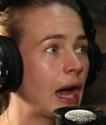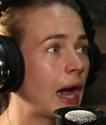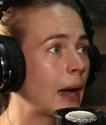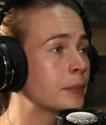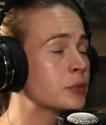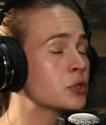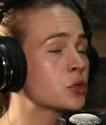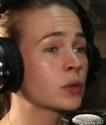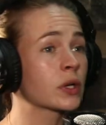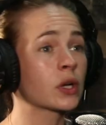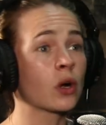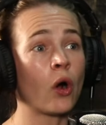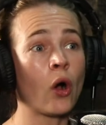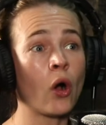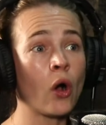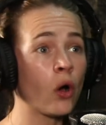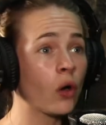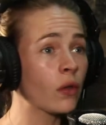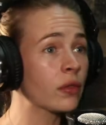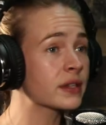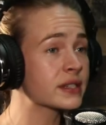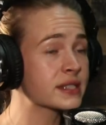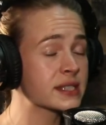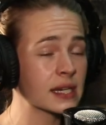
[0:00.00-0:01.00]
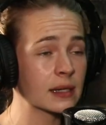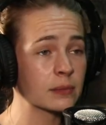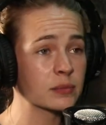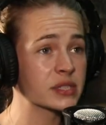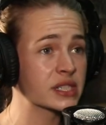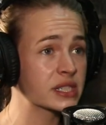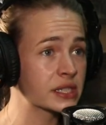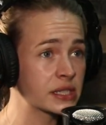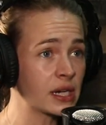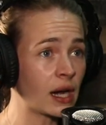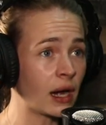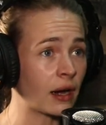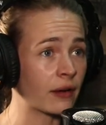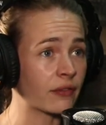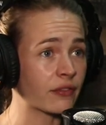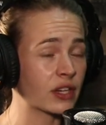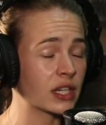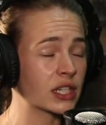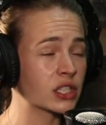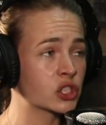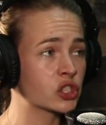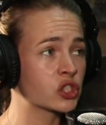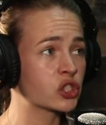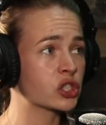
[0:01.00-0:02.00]
I'm doing all the same stuff.
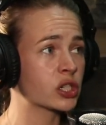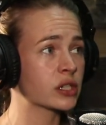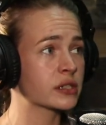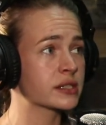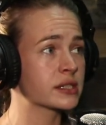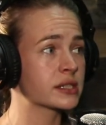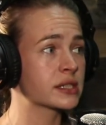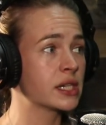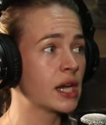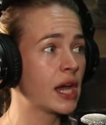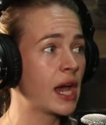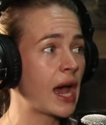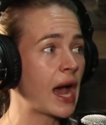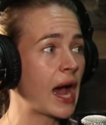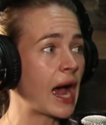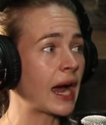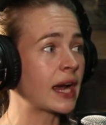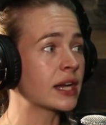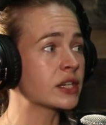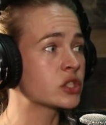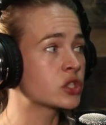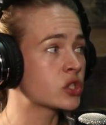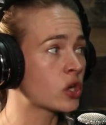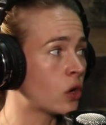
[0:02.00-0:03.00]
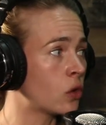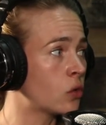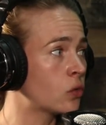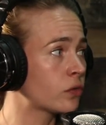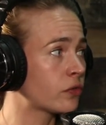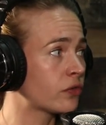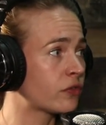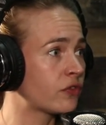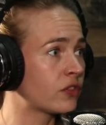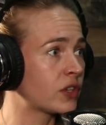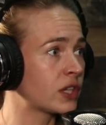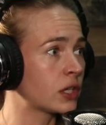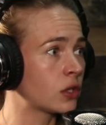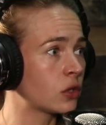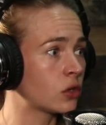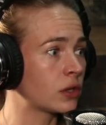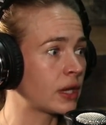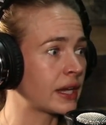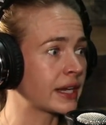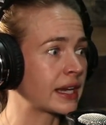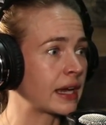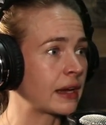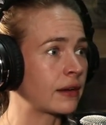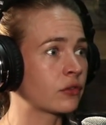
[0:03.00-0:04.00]
It's just, I don't feel
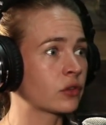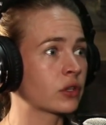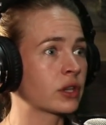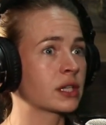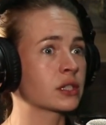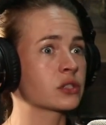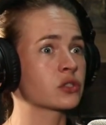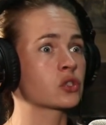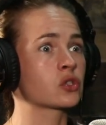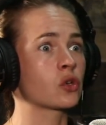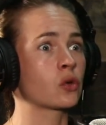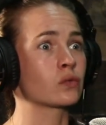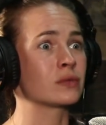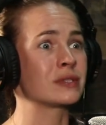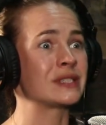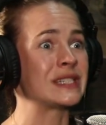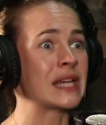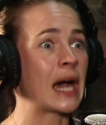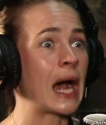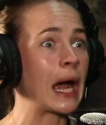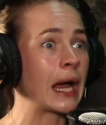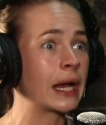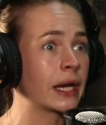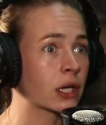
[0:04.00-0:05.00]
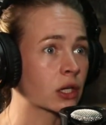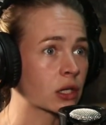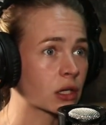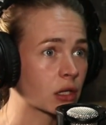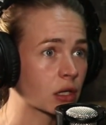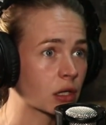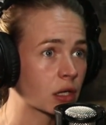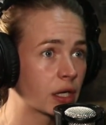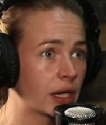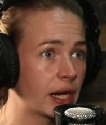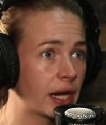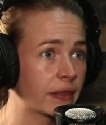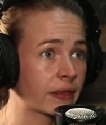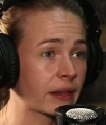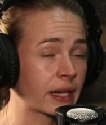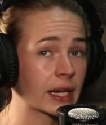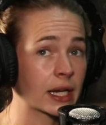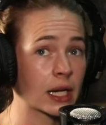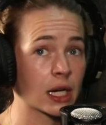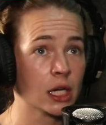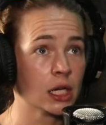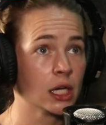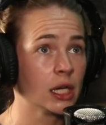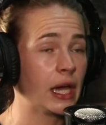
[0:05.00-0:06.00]
like everything's so dire and
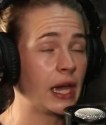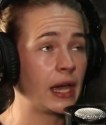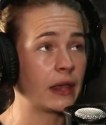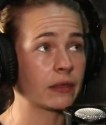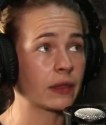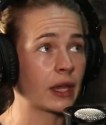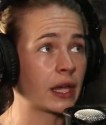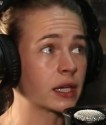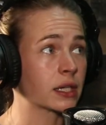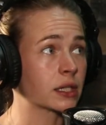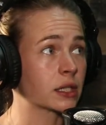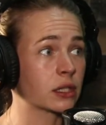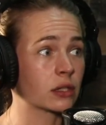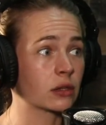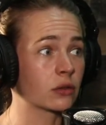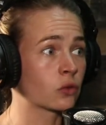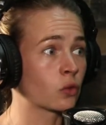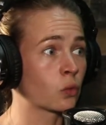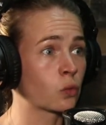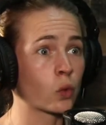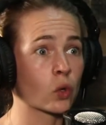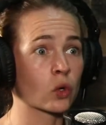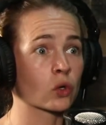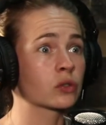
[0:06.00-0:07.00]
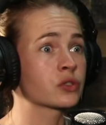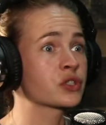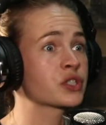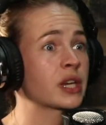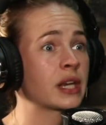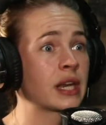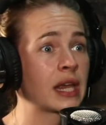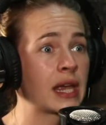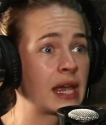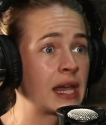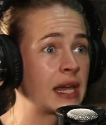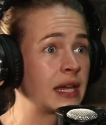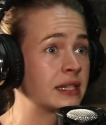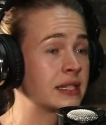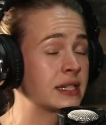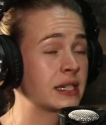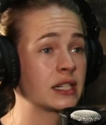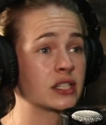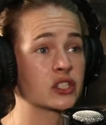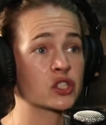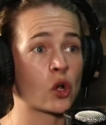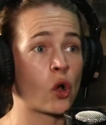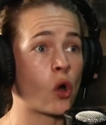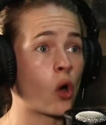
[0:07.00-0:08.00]
like the world's going to end.
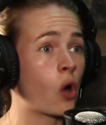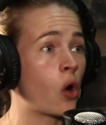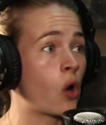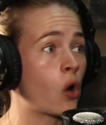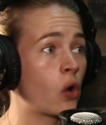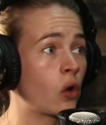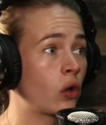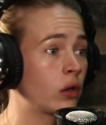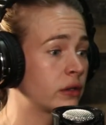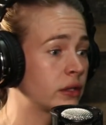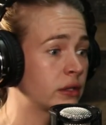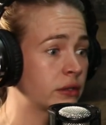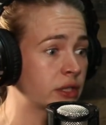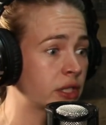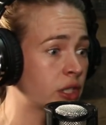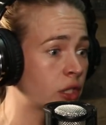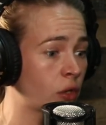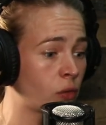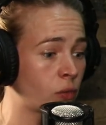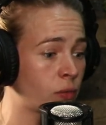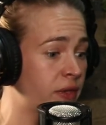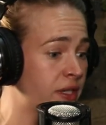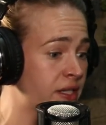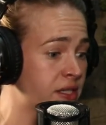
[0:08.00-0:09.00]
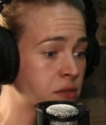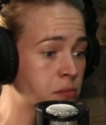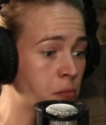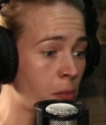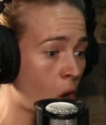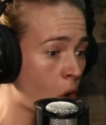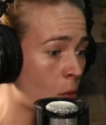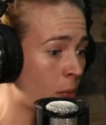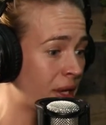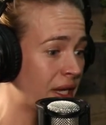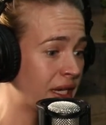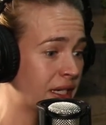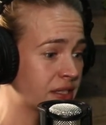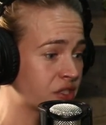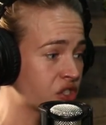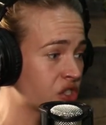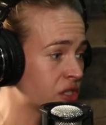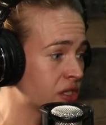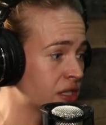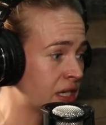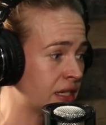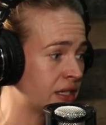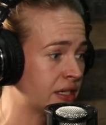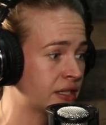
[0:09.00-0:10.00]
And it's all, you know, this moment
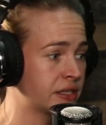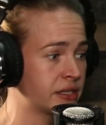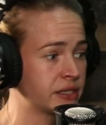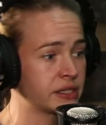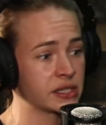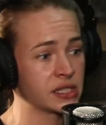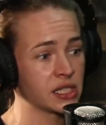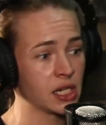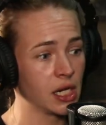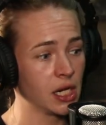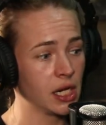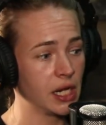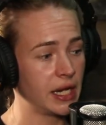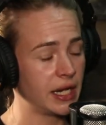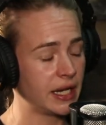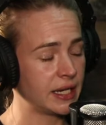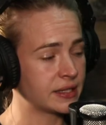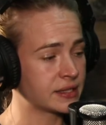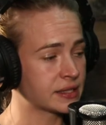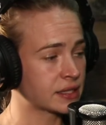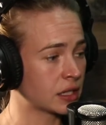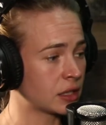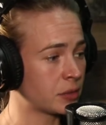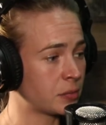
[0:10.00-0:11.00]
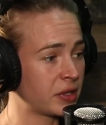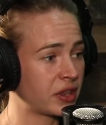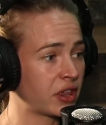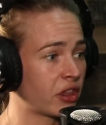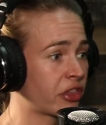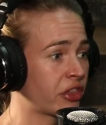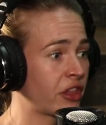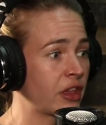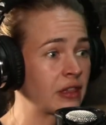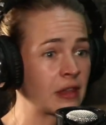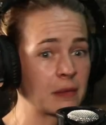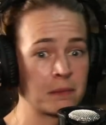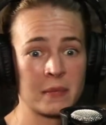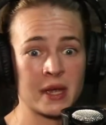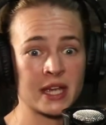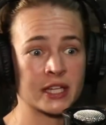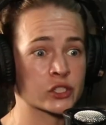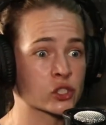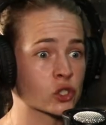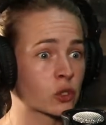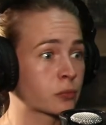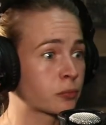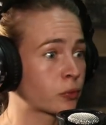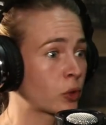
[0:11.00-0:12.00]
is going to be the thing that
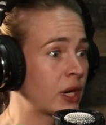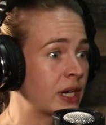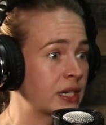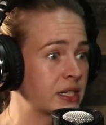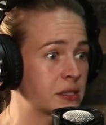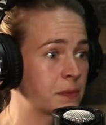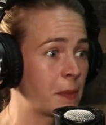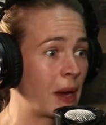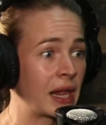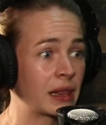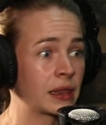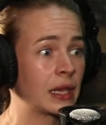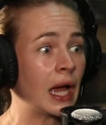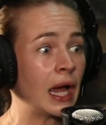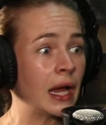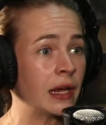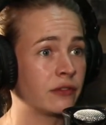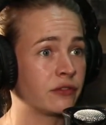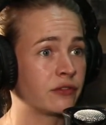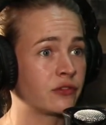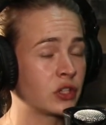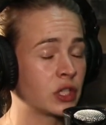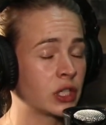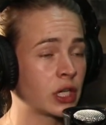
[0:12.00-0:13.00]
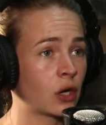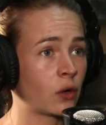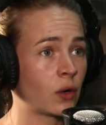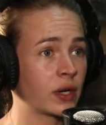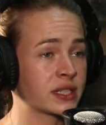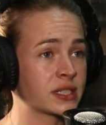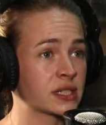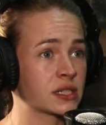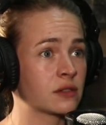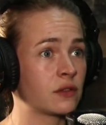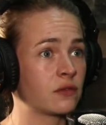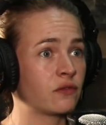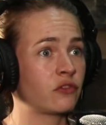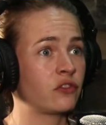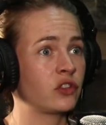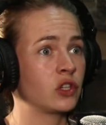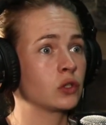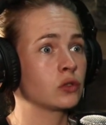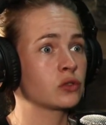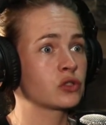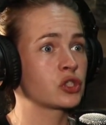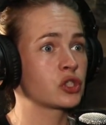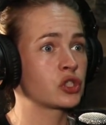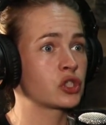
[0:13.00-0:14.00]
makes or breaks my life, you know. It doesn't
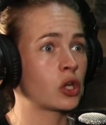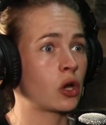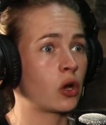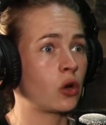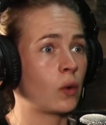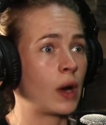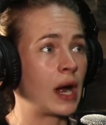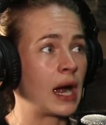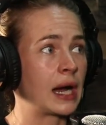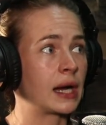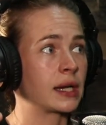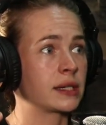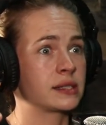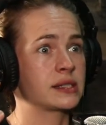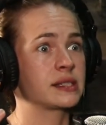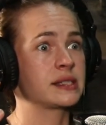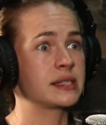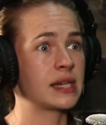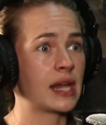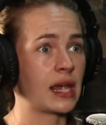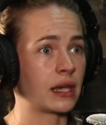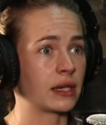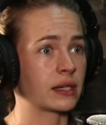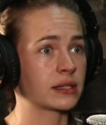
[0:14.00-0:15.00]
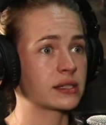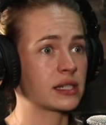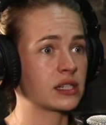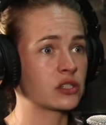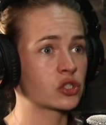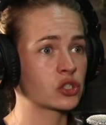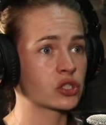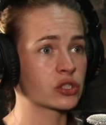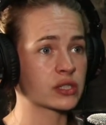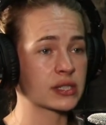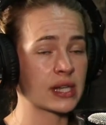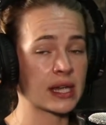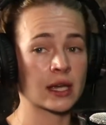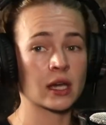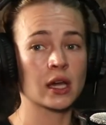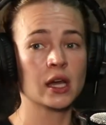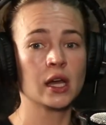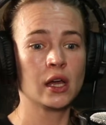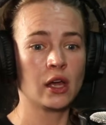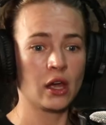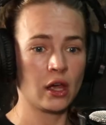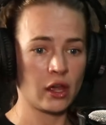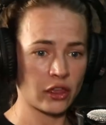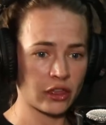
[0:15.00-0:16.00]
feel so high stakes. It's just like
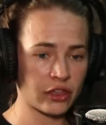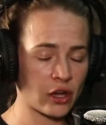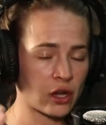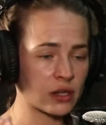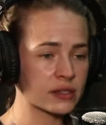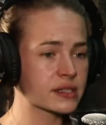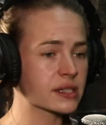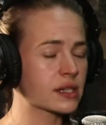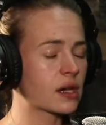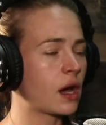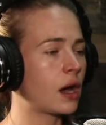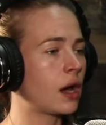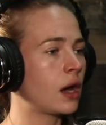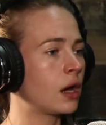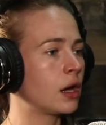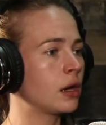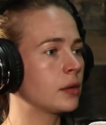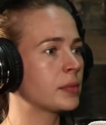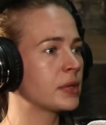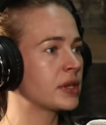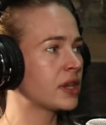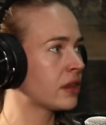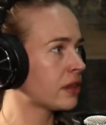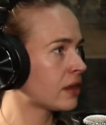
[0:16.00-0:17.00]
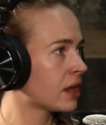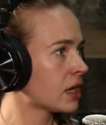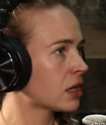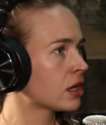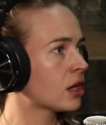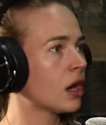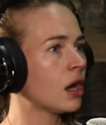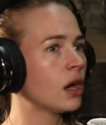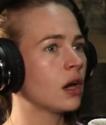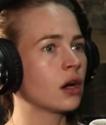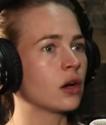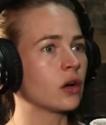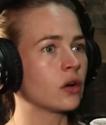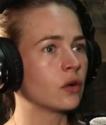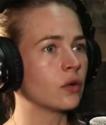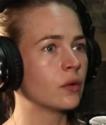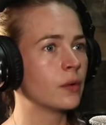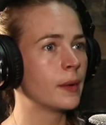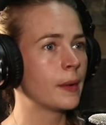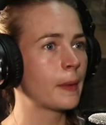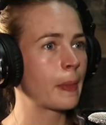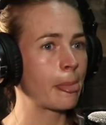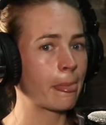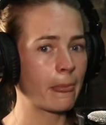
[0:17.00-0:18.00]
thoughts come and then they go,
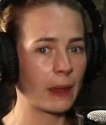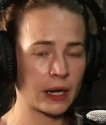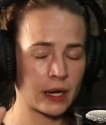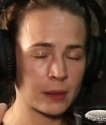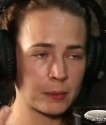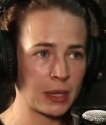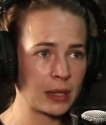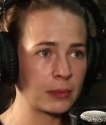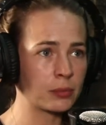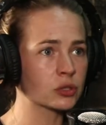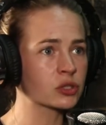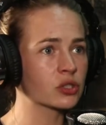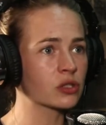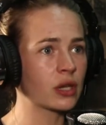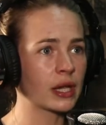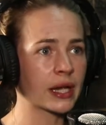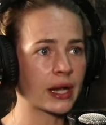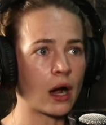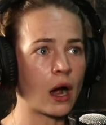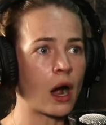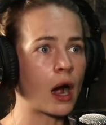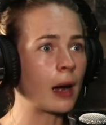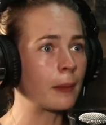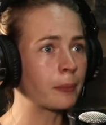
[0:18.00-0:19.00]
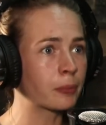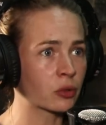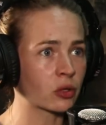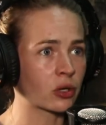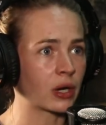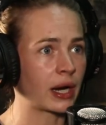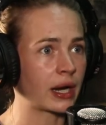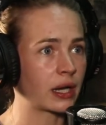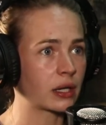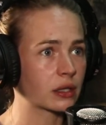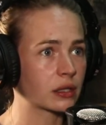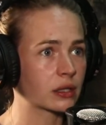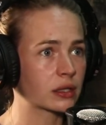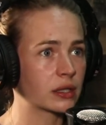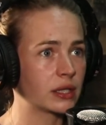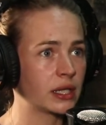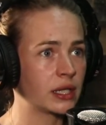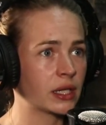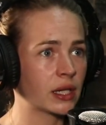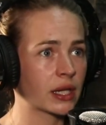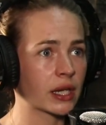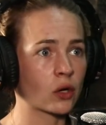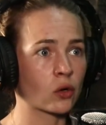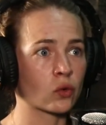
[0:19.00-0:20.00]
and I'm able to like operate
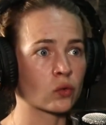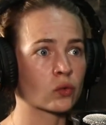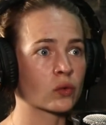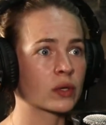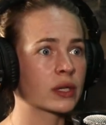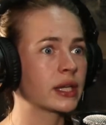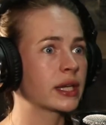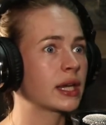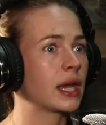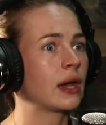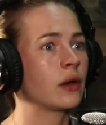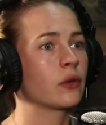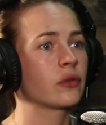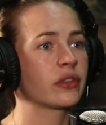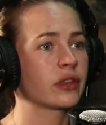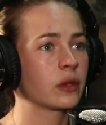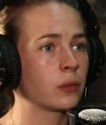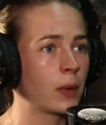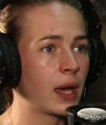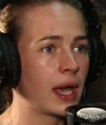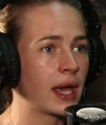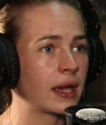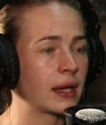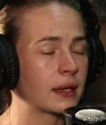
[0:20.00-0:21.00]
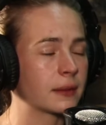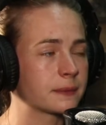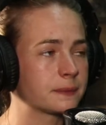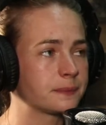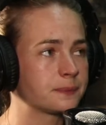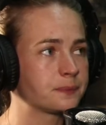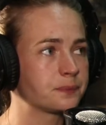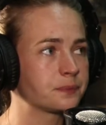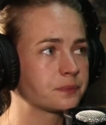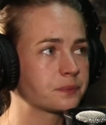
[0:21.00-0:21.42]
in like a really healthy way.